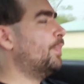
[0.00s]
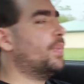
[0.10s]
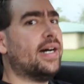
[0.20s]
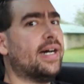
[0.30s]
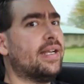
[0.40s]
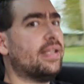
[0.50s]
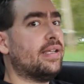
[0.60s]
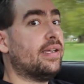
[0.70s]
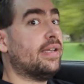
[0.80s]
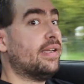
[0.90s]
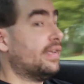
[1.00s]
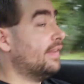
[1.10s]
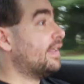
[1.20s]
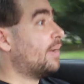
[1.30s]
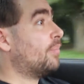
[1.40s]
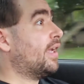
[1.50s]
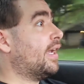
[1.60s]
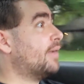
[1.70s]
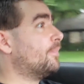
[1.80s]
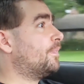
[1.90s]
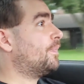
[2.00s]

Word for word: But it's not bad.